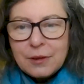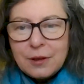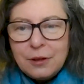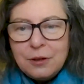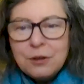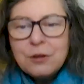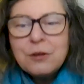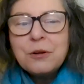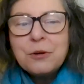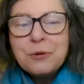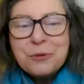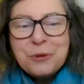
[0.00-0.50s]

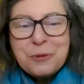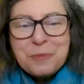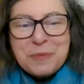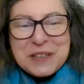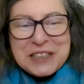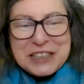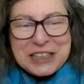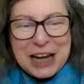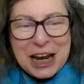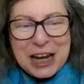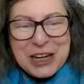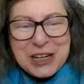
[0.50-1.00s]
look at all the
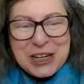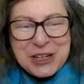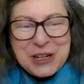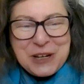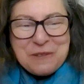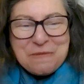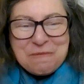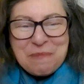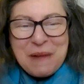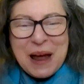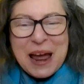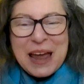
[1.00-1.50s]
mistakes
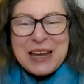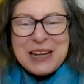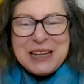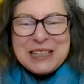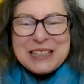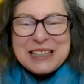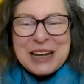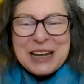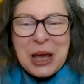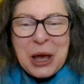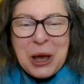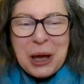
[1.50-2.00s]
you've
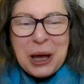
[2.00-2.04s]
made.